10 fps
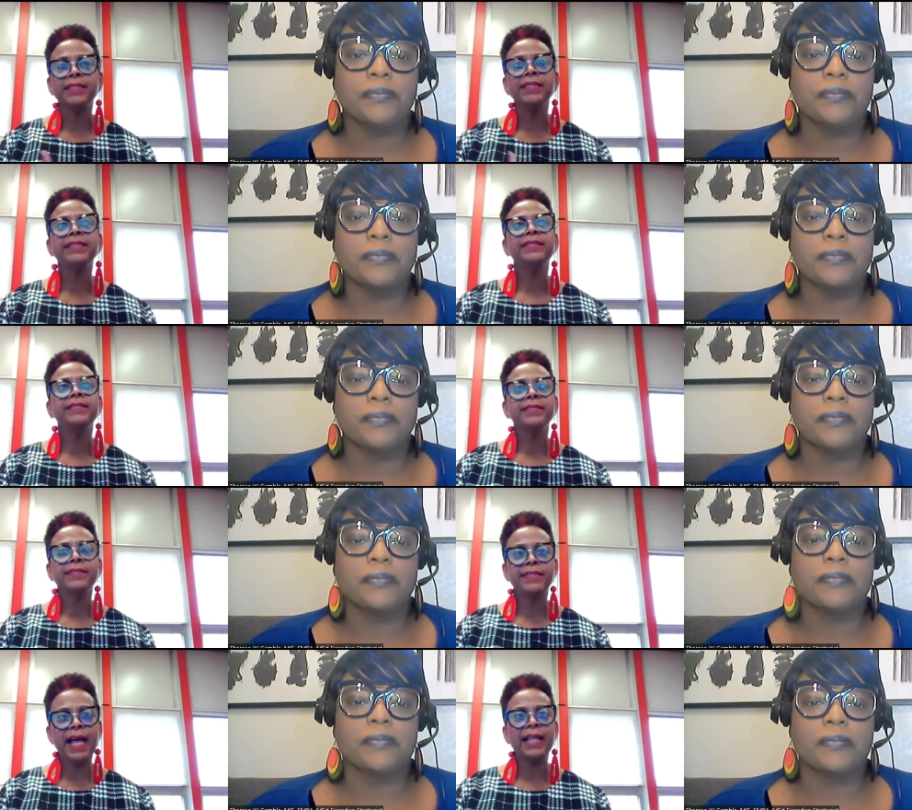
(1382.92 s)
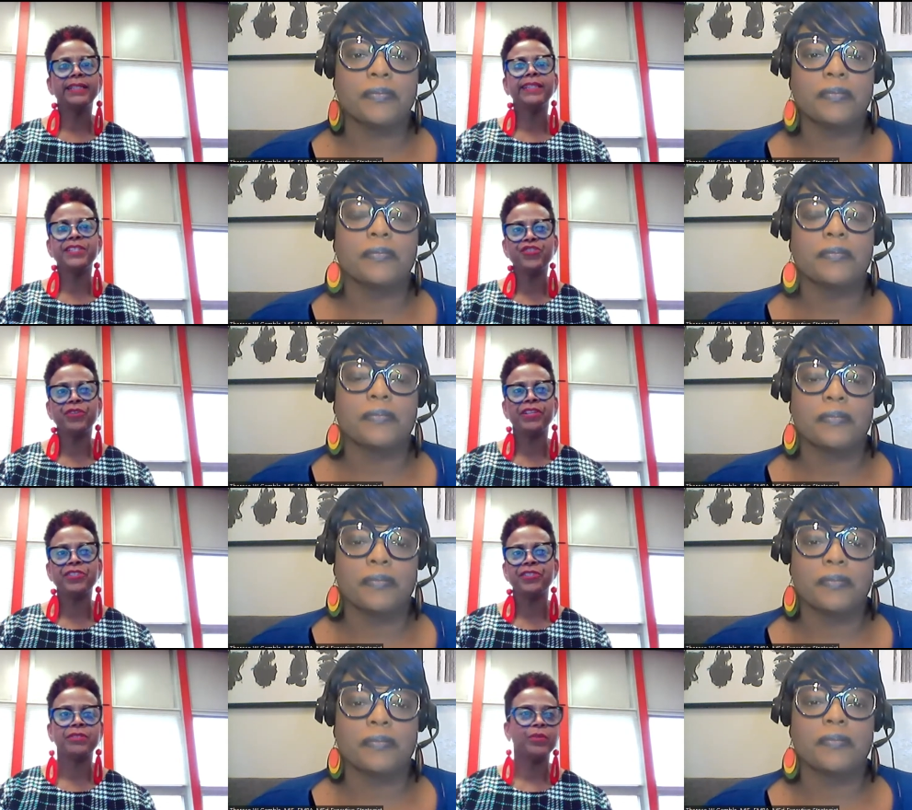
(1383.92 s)
Speaker 1: good, solid
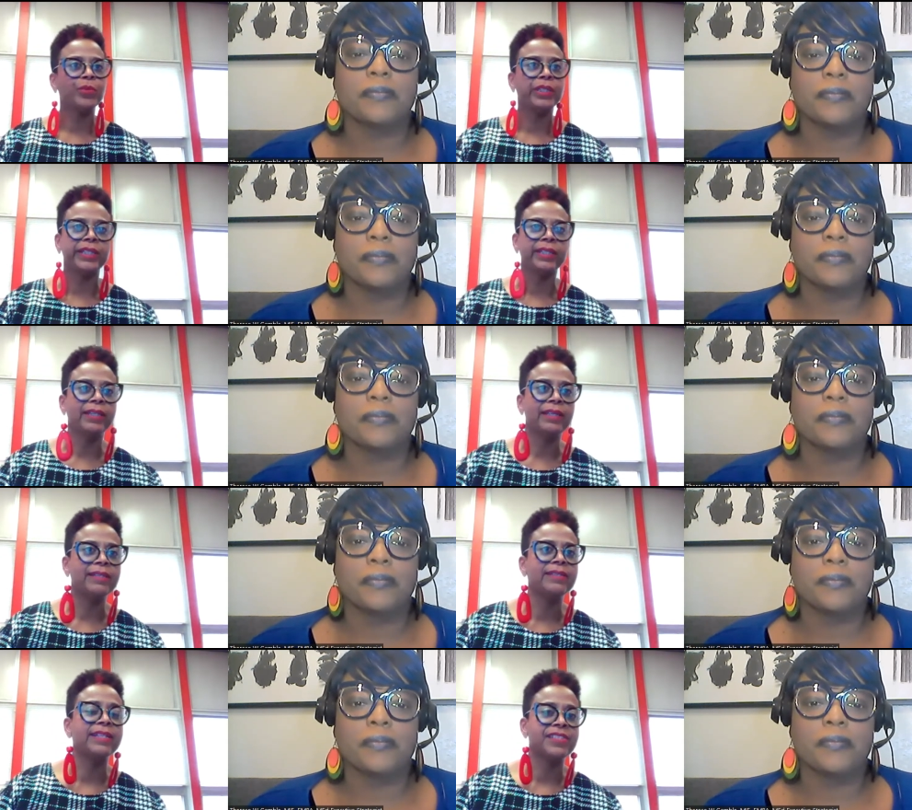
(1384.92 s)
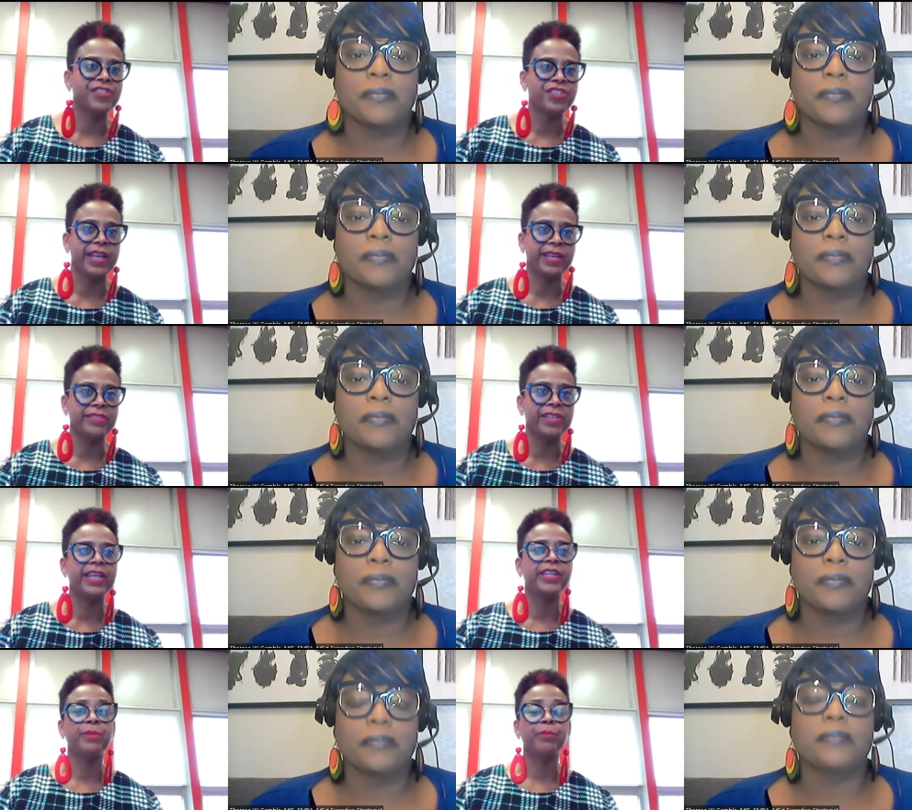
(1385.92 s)
instruction really doesn't change.
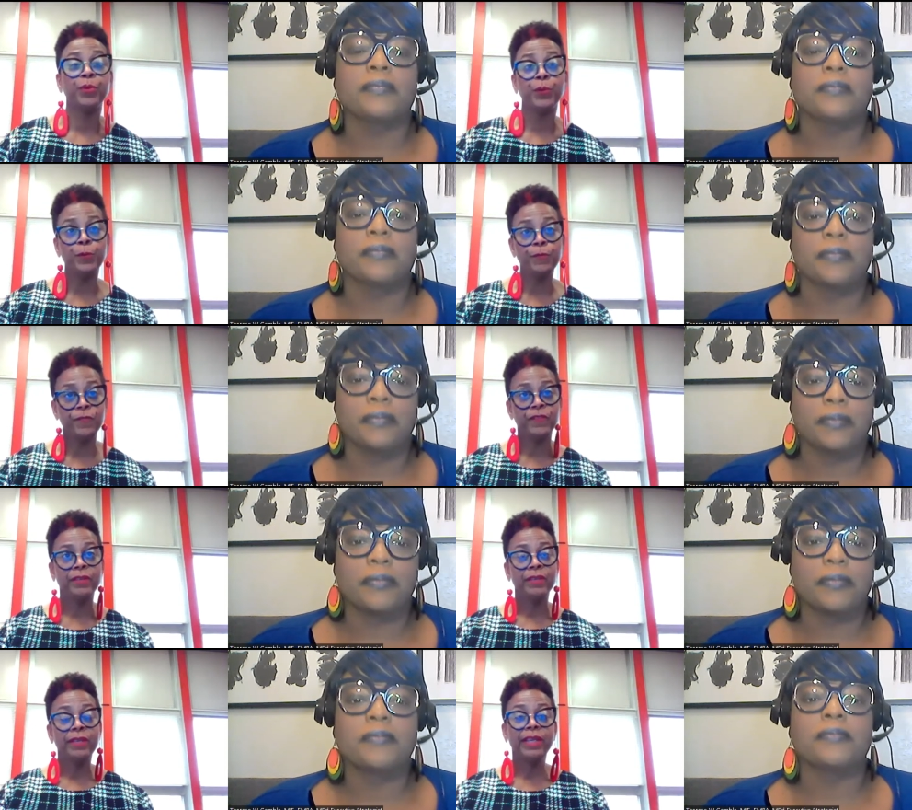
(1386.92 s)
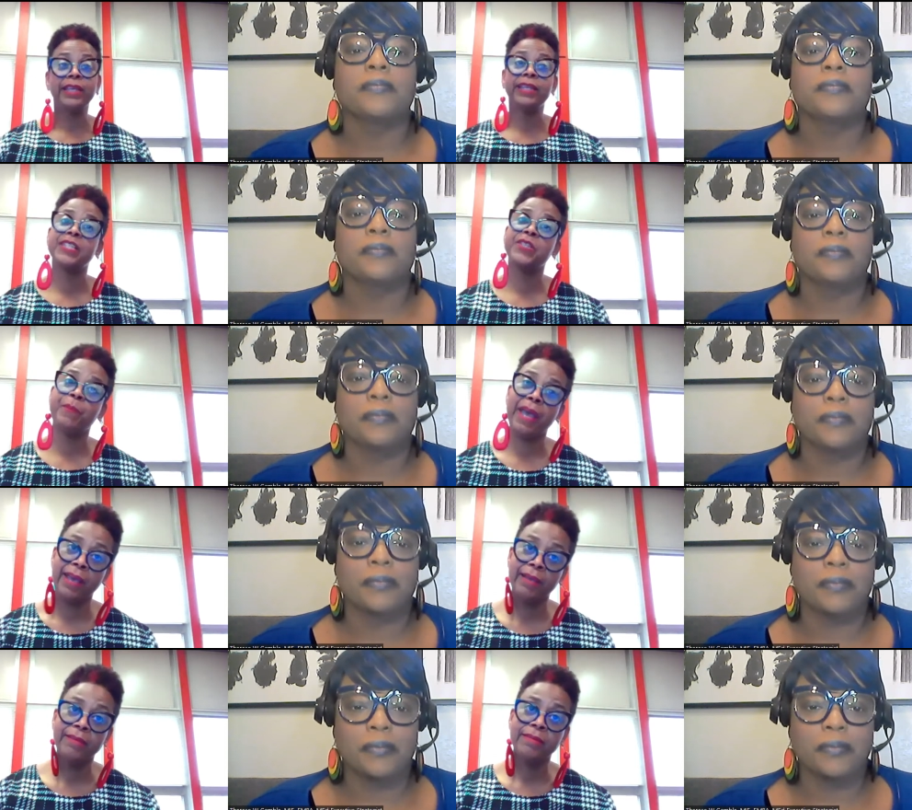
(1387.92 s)
It can improve, it can
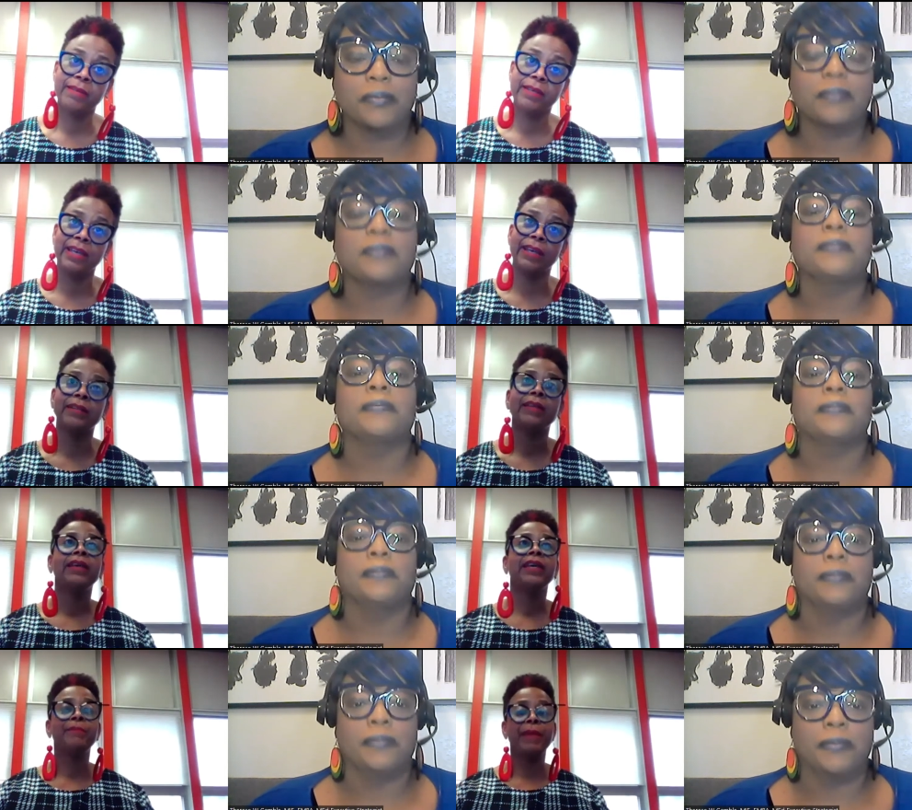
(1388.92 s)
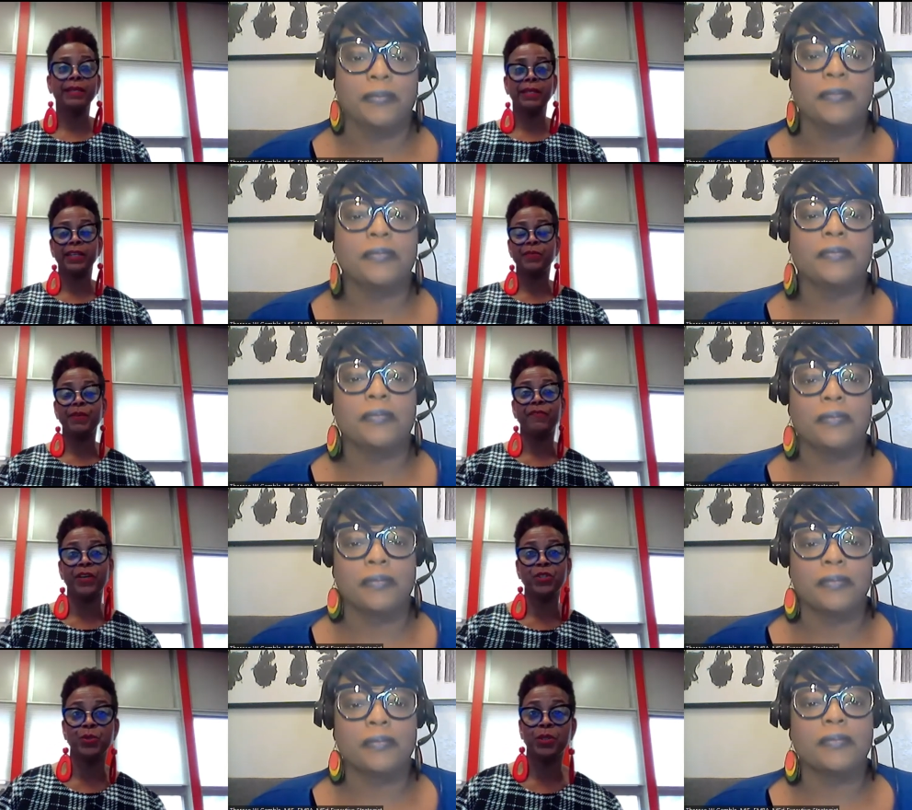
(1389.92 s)
expand. Again, it may get to be
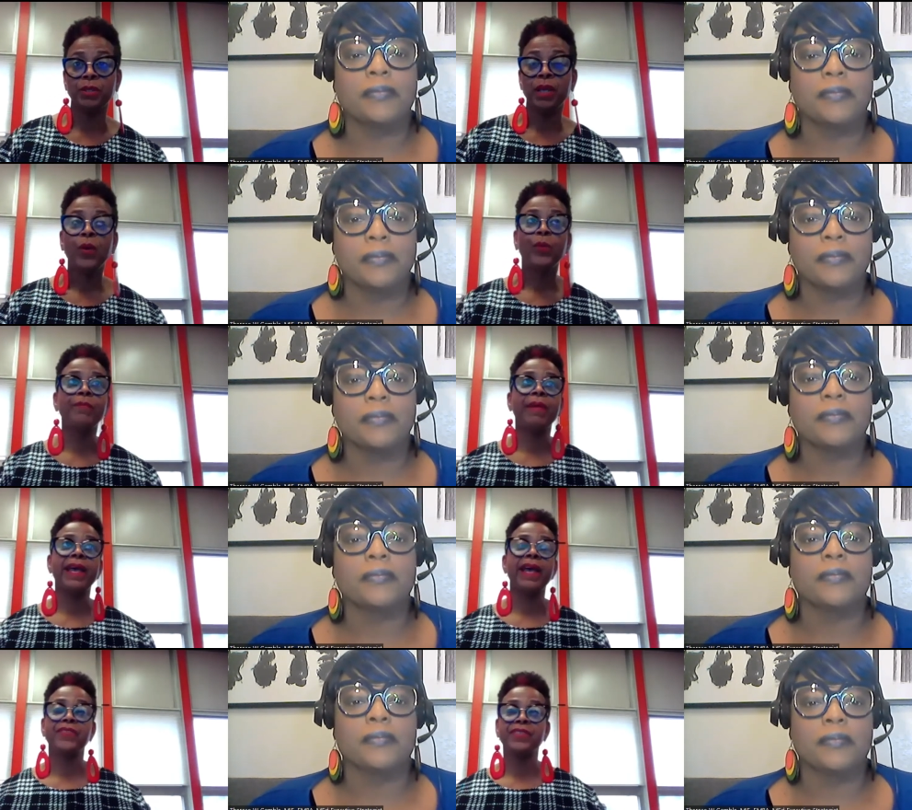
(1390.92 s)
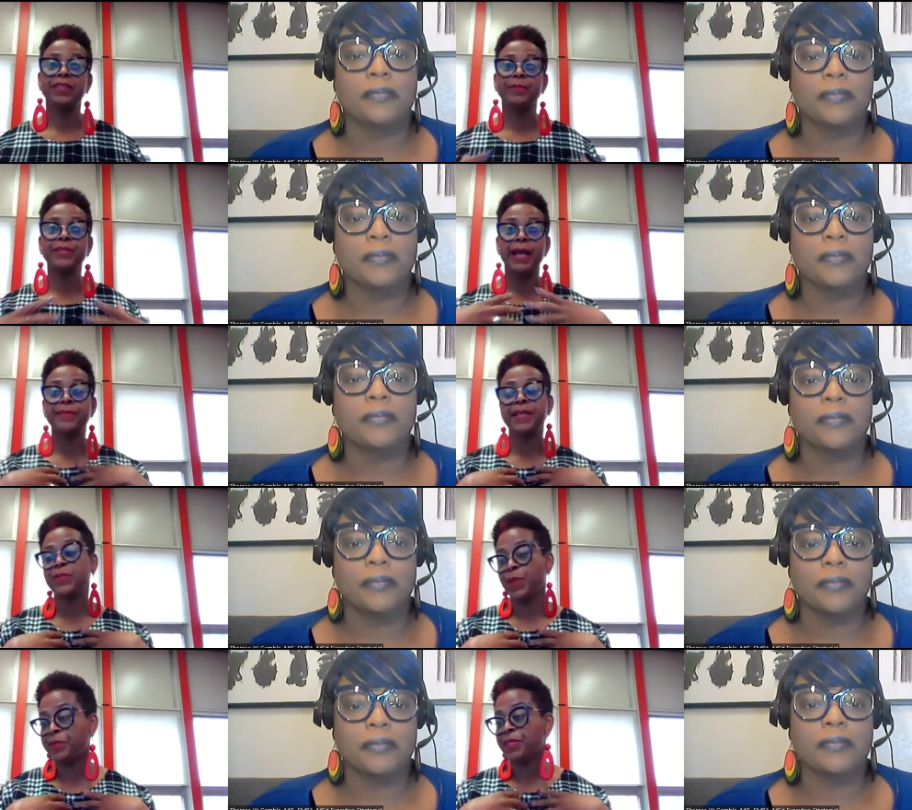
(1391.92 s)
virtual. We may have to sometimes,
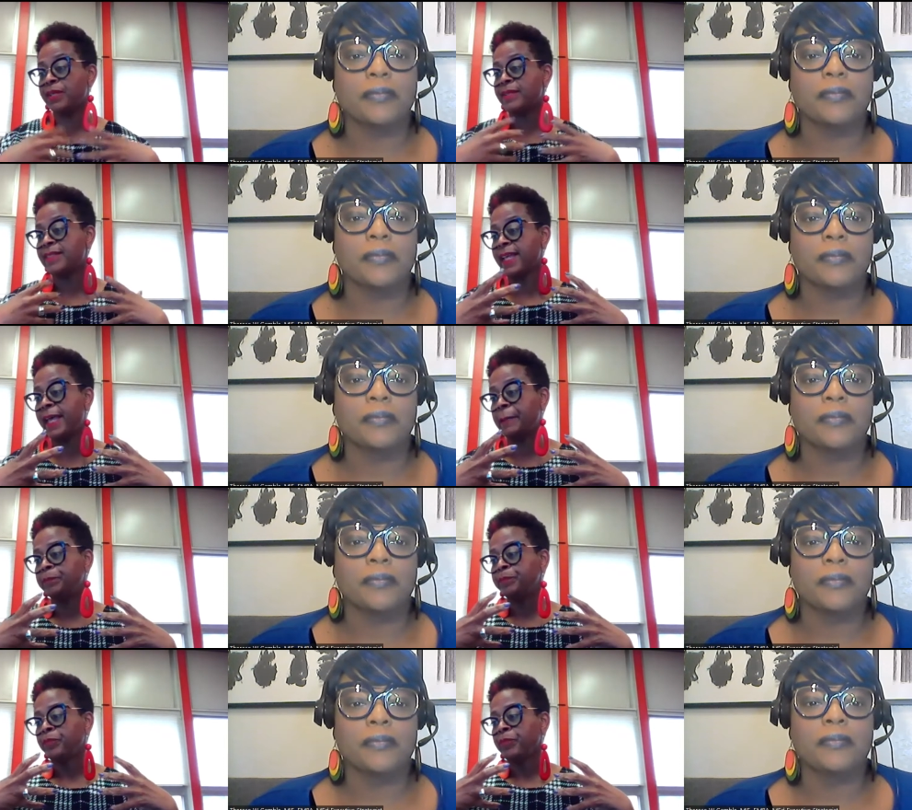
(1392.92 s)
that's what I was going to say,